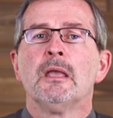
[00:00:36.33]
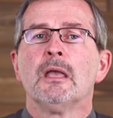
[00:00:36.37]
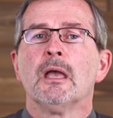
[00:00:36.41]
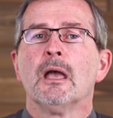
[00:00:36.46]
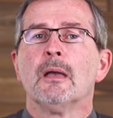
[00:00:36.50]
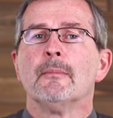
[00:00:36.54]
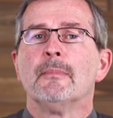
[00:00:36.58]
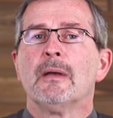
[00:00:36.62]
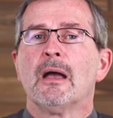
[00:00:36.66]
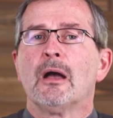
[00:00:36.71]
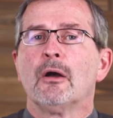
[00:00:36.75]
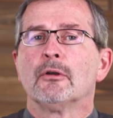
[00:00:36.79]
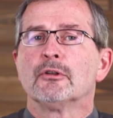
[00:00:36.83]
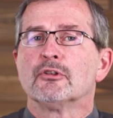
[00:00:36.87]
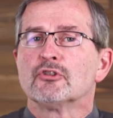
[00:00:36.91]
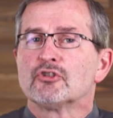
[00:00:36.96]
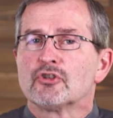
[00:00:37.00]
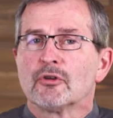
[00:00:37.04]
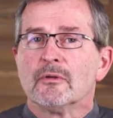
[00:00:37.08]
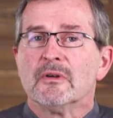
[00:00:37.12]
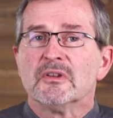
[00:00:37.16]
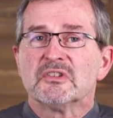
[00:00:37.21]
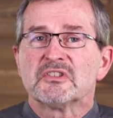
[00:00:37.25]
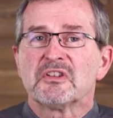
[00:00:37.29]
about
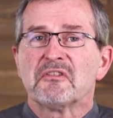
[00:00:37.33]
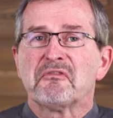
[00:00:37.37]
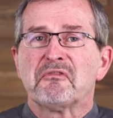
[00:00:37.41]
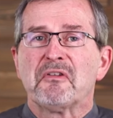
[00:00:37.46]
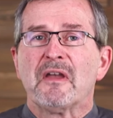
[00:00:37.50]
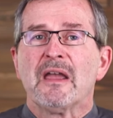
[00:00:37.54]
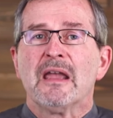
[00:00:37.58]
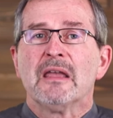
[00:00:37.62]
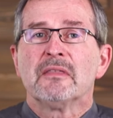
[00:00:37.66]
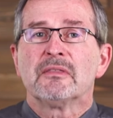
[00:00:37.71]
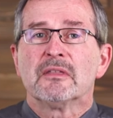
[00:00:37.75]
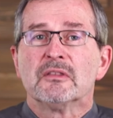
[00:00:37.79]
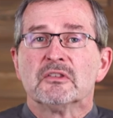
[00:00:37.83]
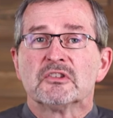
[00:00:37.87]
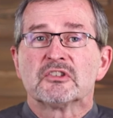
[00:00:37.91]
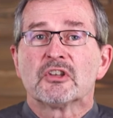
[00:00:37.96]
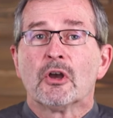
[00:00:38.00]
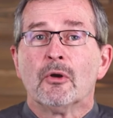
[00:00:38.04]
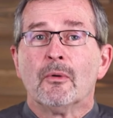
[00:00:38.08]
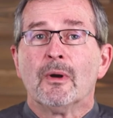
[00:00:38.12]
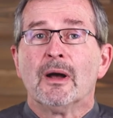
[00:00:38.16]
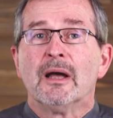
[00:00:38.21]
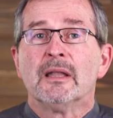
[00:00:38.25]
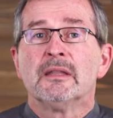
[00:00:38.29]
assurance of faith, and
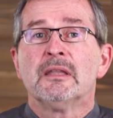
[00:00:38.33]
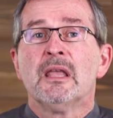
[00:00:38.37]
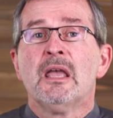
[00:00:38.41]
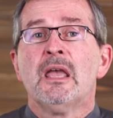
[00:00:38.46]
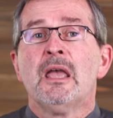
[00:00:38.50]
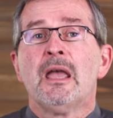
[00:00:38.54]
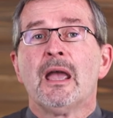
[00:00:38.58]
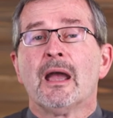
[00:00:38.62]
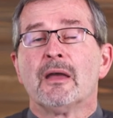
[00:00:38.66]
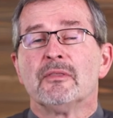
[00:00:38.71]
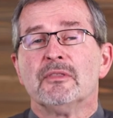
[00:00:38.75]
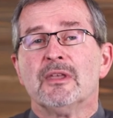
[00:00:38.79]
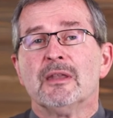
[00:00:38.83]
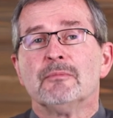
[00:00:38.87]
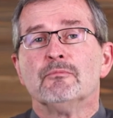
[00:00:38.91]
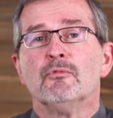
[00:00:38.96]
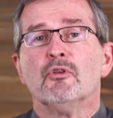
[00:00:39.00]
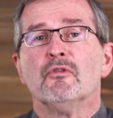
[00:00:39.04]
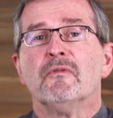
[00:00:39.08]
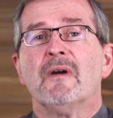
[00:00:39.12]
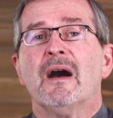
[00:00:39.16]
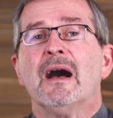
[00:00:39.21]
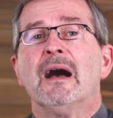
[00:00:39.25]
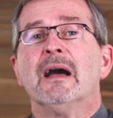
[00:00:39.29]
so on, and then
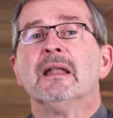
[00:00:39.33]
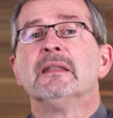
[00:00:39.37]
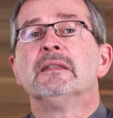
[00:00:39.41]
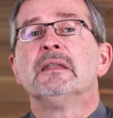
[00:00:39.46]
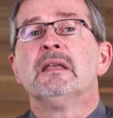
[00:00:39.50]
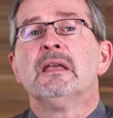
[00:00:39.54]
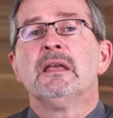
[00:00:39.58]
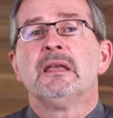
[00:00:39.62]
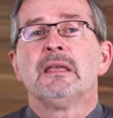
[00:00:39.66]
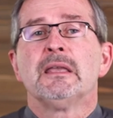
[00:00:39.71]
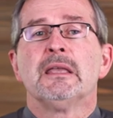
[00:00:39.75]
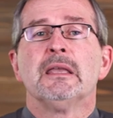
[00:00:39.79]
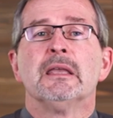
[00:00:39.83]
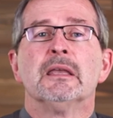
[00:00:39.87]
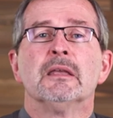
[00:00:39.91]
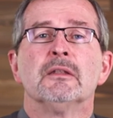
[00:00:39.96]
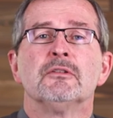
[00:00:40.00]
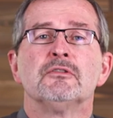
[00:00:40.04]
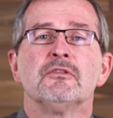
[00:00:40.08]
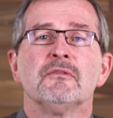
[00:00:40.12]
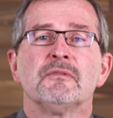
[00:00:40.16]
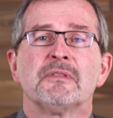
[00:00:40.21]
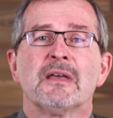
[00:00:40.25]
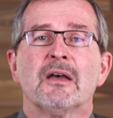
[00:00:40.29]
move on
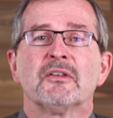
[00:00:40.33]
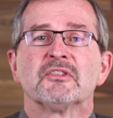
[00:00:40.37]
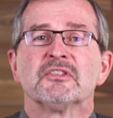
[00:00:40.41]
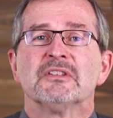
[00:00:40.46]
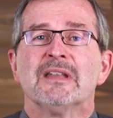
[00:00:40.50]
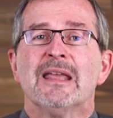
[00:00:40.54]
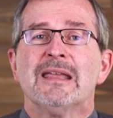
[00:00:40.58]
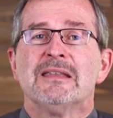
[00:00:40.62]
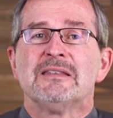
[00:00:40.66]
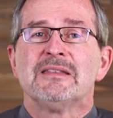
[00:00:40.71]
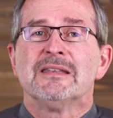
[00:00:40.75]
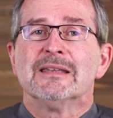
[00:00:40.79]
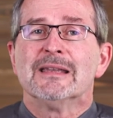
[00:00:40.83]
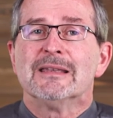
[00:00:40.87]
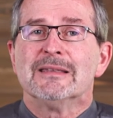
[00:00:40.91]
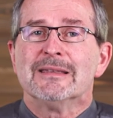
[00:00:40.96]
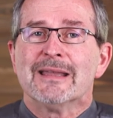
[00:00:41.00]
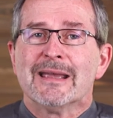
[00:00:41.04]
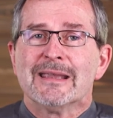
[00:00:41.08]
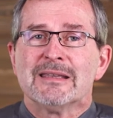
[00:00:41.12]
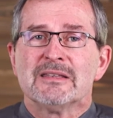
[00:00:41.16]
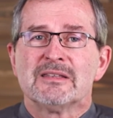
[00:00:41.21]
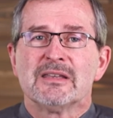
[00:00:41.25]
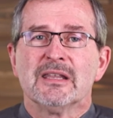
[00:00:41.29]
in 2018 and
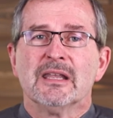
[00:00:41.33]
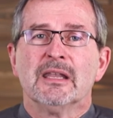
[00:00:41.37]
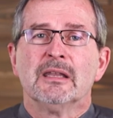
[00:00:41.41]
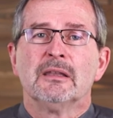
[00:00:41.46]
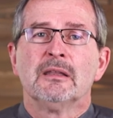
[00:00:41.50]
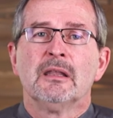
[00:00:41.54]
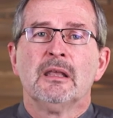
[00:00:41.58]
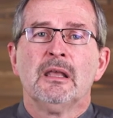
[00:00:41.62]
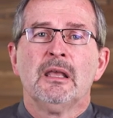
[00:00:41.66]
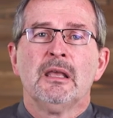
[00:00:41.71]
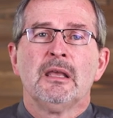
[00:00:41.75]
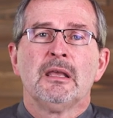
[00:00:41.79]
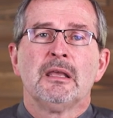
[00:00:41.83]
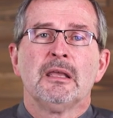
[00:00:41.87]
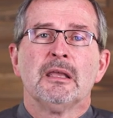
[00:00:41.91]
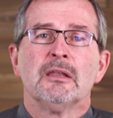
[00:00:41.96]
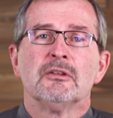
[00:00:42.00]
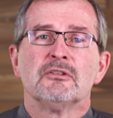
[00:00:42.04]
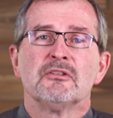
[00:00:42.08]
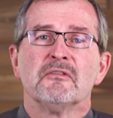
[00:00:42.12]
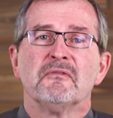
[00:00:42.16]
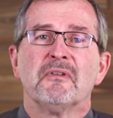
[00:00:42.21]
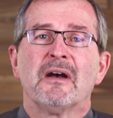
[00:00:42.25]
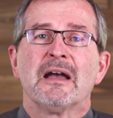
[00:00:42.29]
19
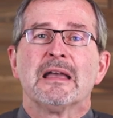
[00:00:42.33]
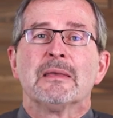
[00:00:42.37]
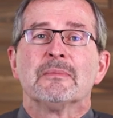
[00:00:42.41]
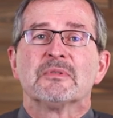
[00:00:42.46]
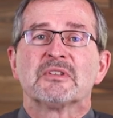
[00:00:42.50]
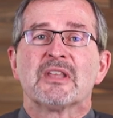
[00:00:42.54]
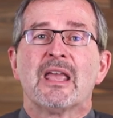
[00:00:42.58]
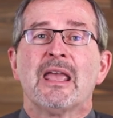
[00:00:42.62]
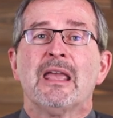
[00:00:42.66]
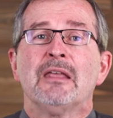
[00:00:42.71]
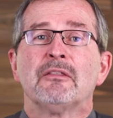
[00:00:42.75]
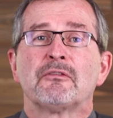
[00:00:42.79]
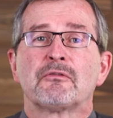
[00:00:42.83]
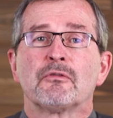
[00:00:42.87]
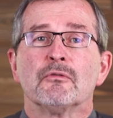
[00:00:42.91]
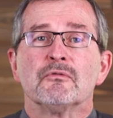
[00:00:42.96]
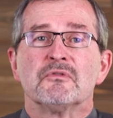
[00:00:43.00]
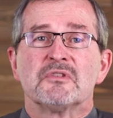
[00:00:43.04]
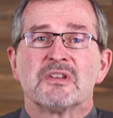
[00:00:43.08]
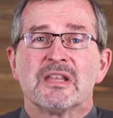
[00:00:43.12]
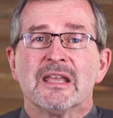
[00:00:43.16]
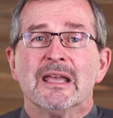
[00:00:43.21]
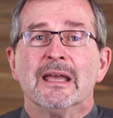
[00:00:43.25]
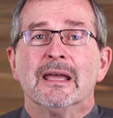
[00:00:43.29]
into volumes 8 through
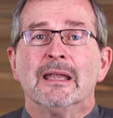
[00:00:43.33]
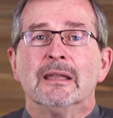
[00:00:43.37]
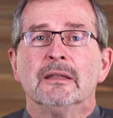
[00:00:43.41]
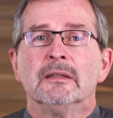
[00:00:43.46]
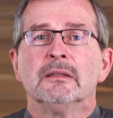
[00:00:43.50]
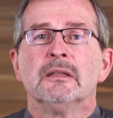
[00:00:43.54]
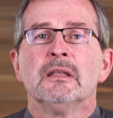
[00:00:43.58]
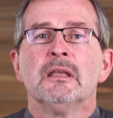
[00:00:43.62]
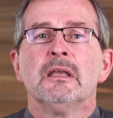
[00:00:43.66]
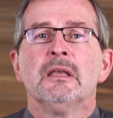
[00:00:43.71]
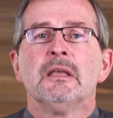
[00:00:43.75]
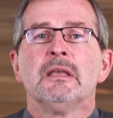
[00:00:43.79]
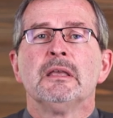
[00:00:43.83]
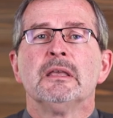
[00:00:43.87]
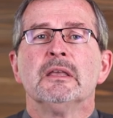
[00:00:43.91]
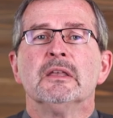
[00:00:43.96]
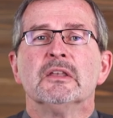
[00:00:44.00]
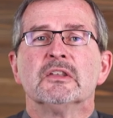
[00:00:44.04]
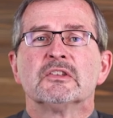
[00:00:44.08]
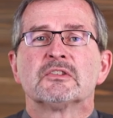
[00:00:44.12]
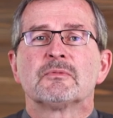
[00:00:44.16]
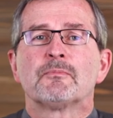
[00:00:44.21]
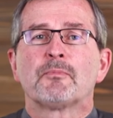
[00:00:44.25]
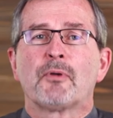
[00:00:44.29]
10,
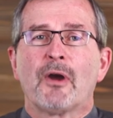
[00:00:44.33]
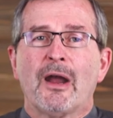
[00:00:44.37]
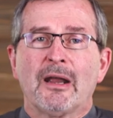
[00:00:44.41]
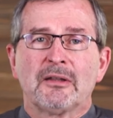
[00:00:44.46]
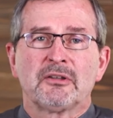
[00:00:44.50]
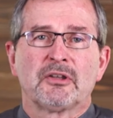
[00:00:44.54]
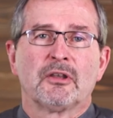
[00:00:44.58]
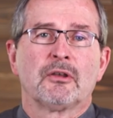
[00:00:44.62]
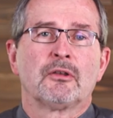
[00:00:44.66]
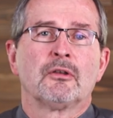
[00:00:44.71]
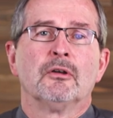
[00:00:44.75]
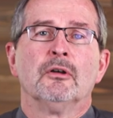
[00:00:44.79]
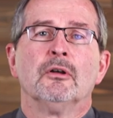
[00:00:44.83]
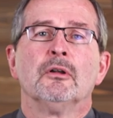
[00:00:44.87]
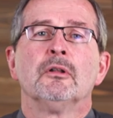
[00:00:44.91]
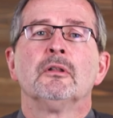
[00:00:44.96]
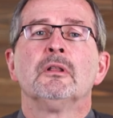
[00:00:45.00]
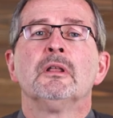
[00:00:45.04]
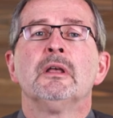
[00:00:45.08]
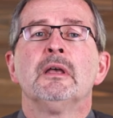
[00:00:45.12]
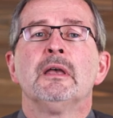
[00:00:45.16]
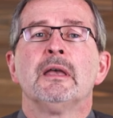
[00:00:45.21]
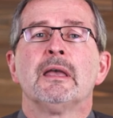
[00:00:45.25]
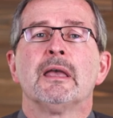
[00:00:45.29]
his
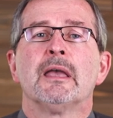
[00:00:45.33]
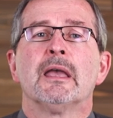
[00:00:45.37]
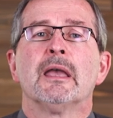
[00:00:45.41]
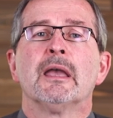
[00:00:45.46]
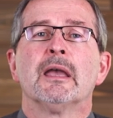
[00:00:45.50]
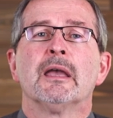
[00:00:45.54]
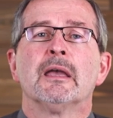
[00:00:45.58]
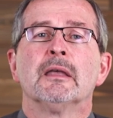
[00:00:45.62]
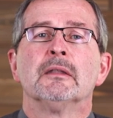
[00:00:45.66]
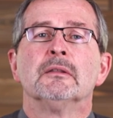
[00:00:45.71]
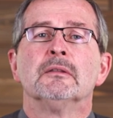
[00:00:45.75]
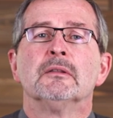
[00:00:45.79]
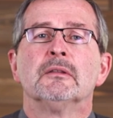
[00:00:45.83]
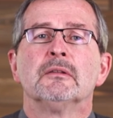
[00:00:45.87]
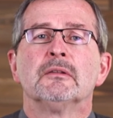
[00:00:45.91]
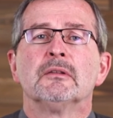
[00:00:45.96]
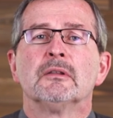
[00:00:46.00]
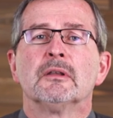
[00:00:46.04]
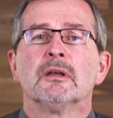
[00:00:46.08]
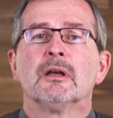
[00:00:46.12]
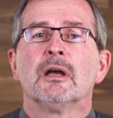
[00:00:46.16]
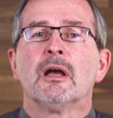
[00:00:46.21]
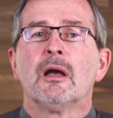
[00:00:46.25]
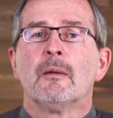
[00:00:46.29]
practical and
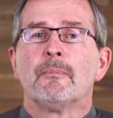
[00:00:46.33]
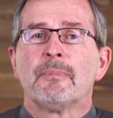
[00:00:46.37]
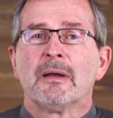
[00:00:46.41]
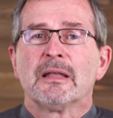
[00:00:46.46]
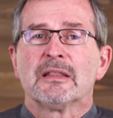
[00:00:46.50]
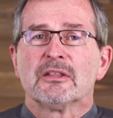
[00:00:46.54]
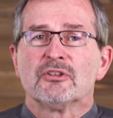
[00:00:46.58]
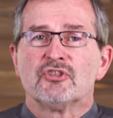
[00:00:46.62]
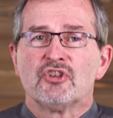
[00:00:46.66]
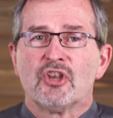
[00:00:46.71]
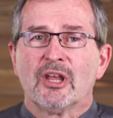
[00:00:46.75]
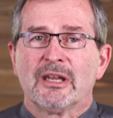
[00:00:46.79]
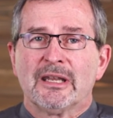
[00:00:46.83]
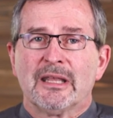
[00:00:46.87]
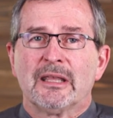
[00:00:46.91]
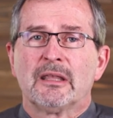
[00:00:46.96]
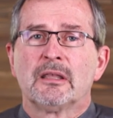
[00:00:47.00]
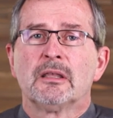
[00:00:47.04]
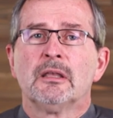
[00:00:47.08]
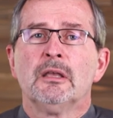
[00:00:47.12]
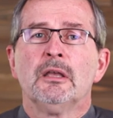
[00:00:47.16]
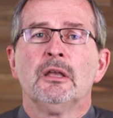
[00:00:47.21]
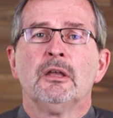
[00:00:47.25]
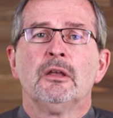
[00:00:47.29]
uh,
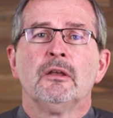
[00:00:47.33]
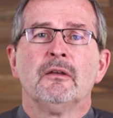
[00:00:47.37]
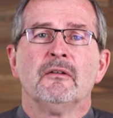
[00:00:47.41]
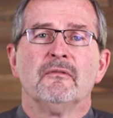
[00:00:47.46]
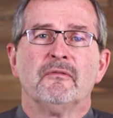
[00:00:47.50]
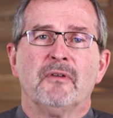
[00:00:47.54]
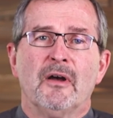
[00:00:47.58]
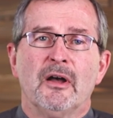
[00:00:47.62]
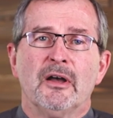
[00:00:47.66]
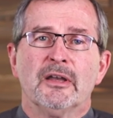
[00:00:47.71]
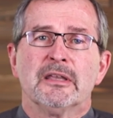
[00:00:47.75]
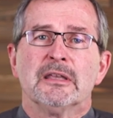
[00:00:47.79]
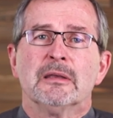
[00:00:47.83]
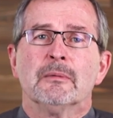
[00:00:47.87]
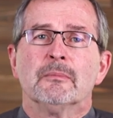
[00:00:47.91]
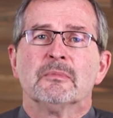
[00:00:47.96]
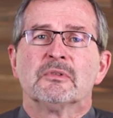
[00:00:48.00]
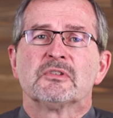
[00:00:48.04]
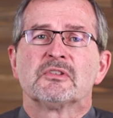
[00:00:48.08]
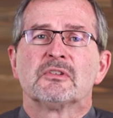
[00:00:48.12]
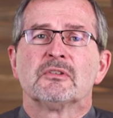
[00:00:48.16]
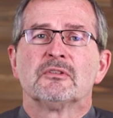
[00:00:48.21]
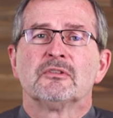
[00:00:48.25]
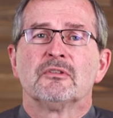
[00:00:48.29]
apologetic
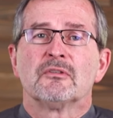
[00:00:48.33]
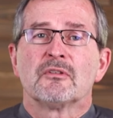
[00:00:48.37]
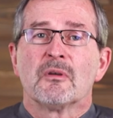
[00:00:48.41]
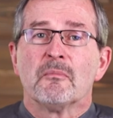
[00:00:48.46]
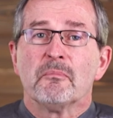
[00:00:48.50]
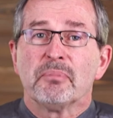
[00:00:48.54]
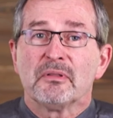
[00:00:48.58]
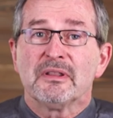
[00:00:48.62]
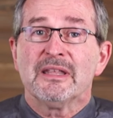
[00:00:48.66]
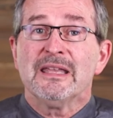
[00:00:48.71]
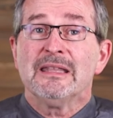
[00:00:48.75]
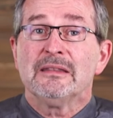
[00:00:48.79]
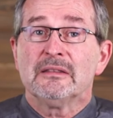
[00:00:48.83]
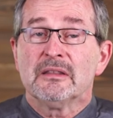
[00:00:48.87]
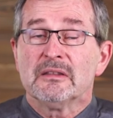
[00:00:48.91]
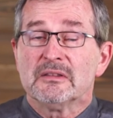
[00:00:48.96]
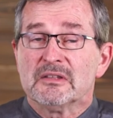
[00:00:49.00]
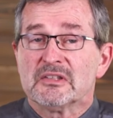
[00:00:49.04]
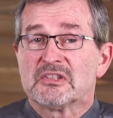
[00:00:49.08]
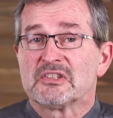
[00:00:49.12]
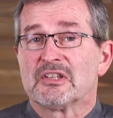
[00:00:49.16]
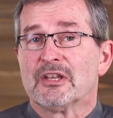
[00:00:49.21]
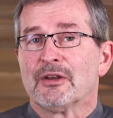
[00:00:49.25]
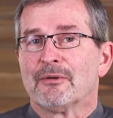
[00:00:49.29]
volumes to complete
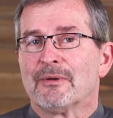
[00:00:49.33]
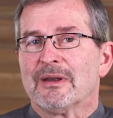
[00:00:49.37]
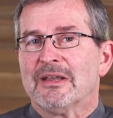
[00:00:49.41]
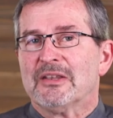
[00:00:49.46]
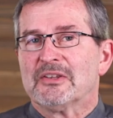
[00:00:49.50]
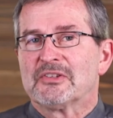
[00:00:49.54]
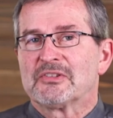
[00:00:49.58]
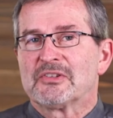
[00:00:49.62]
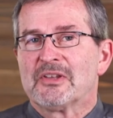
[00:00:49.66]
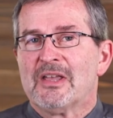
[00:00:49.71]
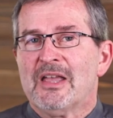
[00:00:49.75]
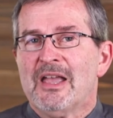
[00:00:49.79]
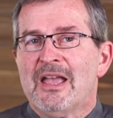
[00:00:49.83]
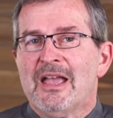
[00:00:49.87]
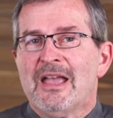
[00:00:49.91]
the series.